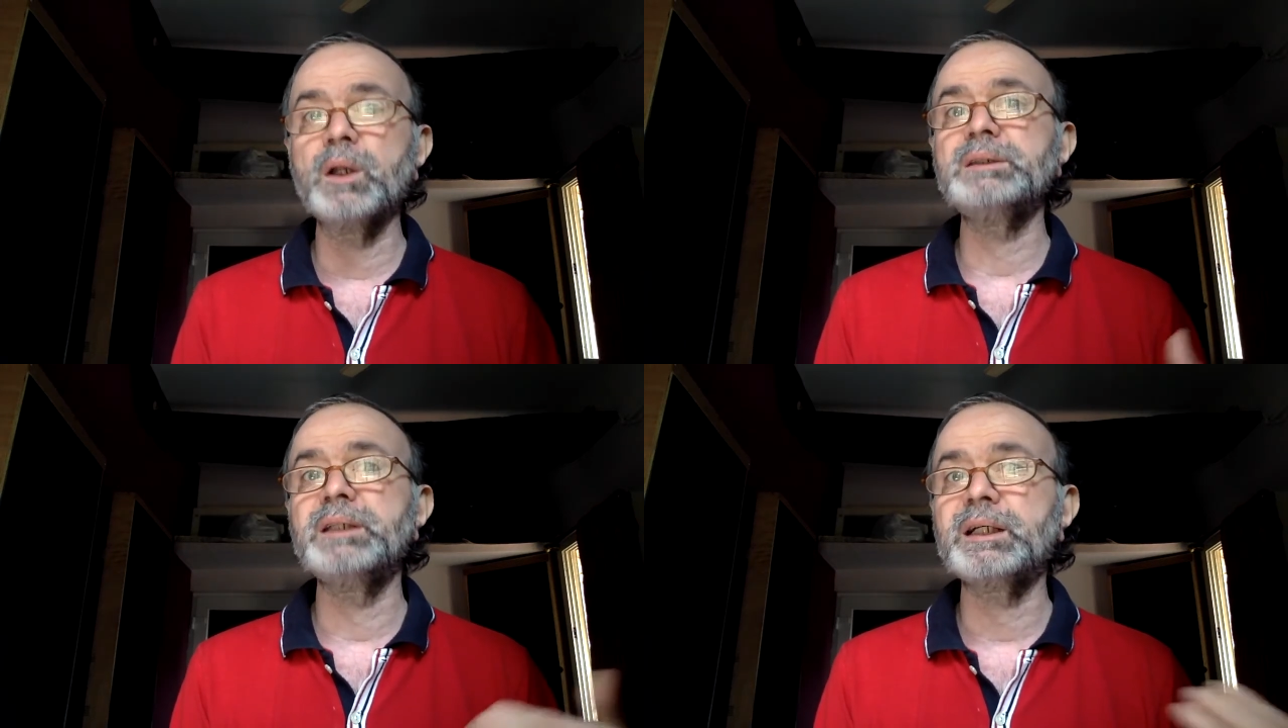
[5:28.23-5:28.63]

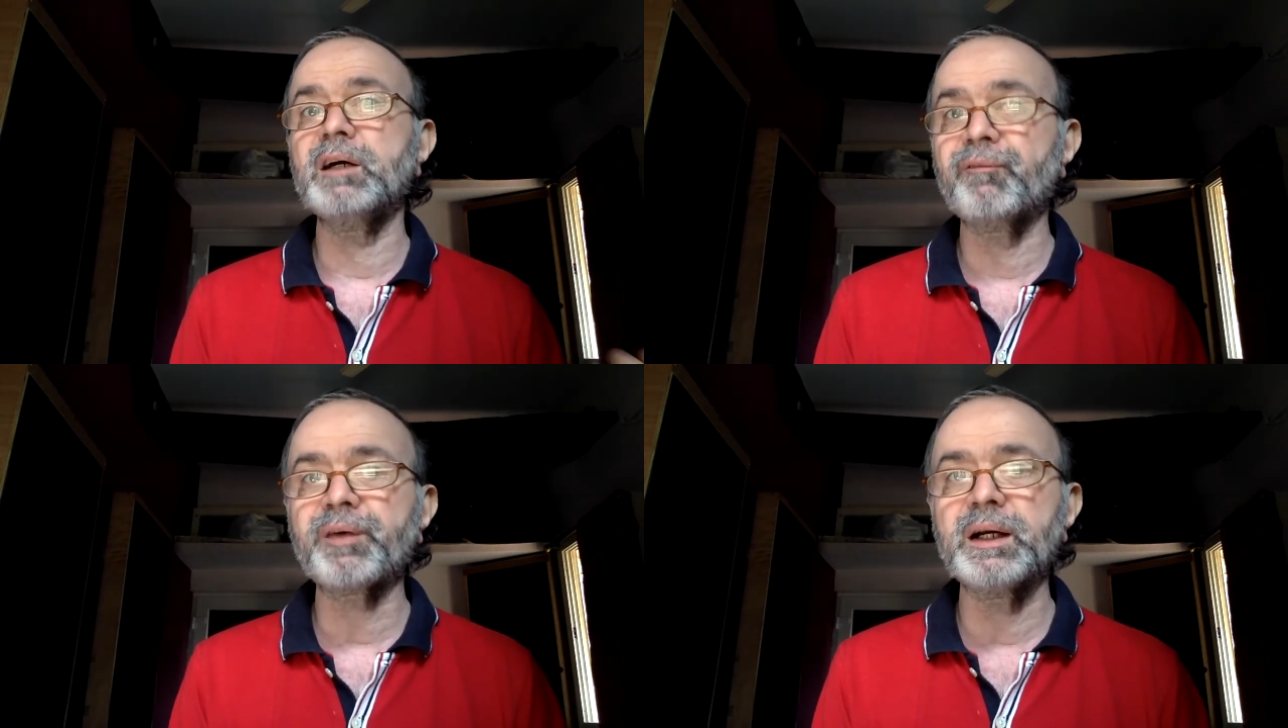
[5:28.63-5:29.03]
does she
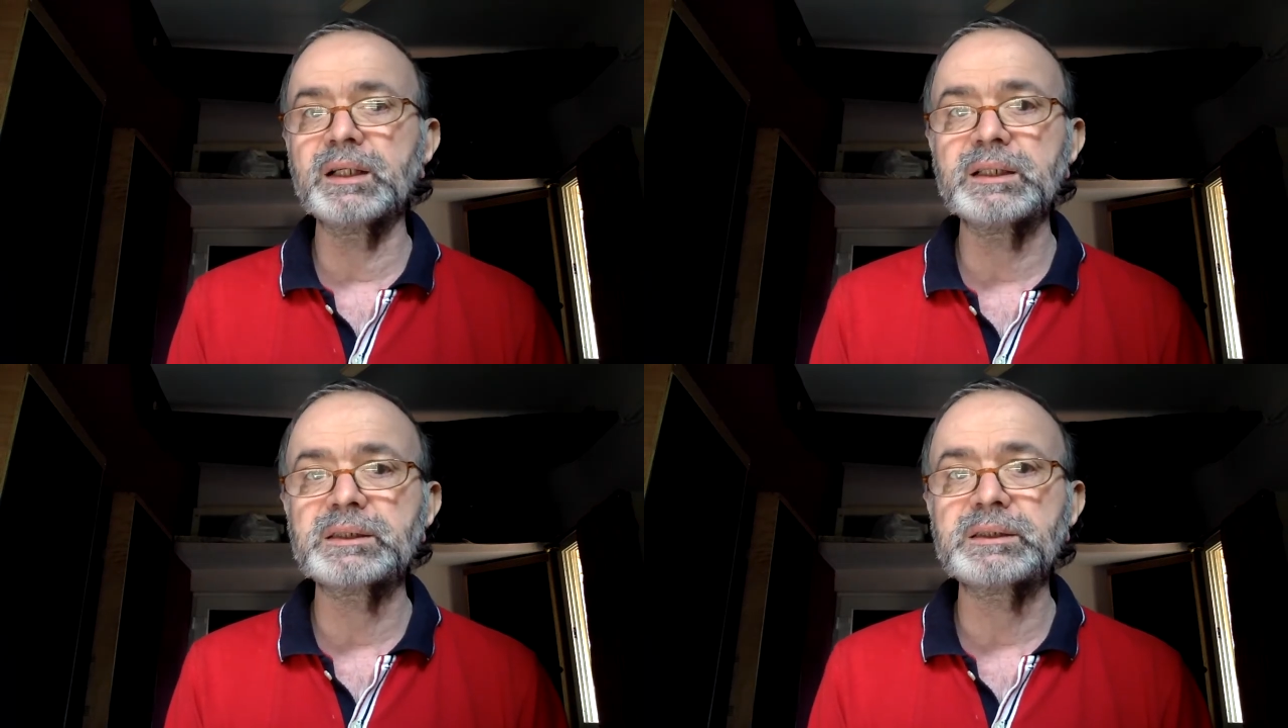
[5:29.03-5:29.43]

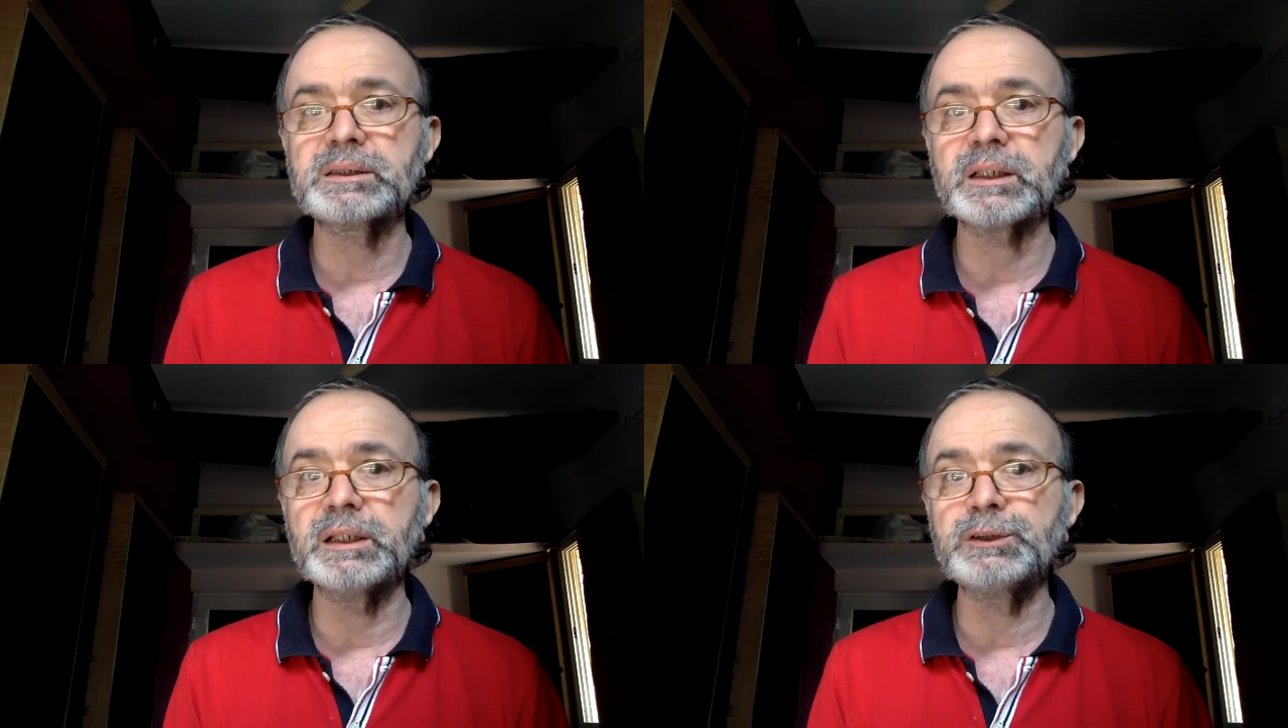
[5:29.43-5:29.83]
confront
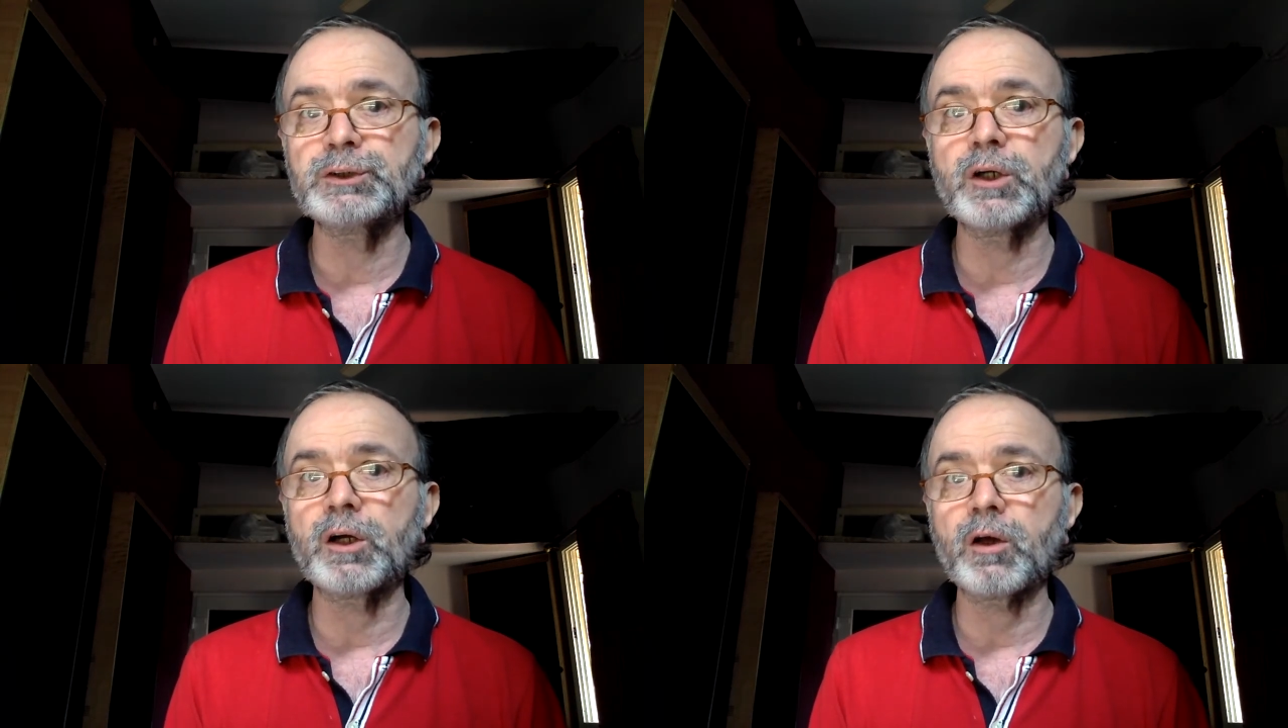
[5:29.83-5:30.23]
this
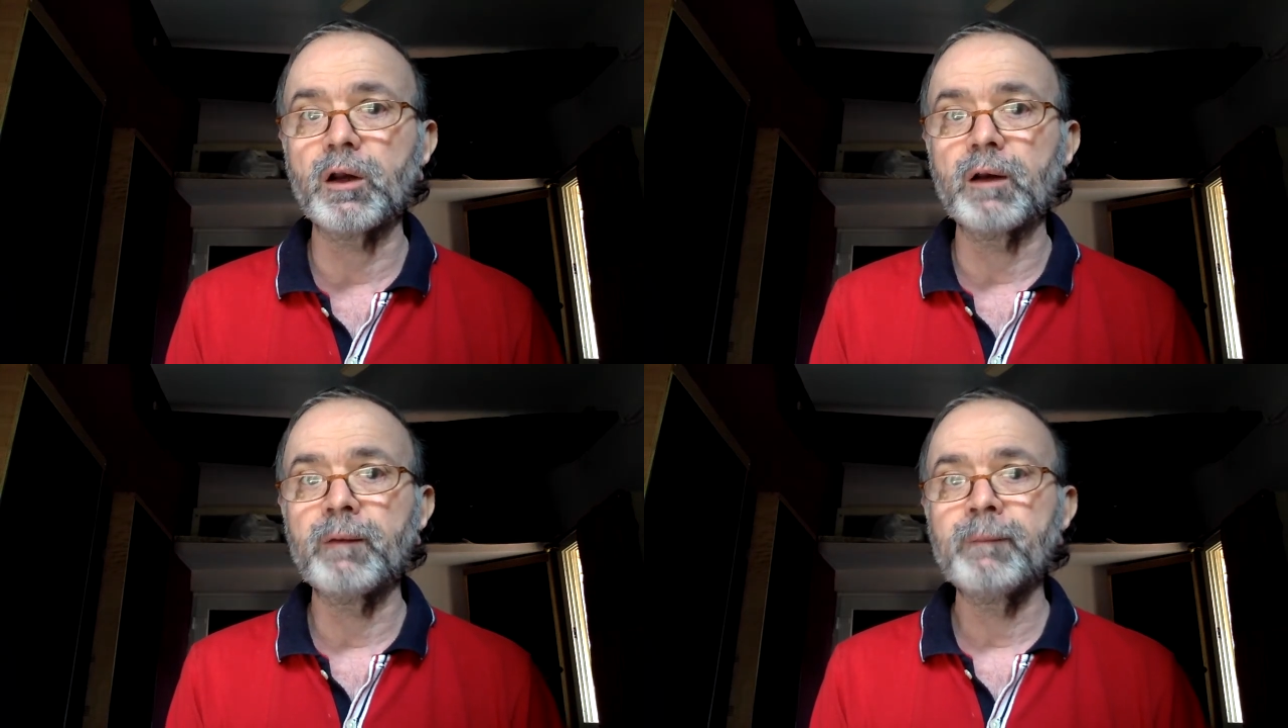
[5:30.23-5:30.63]
issue at all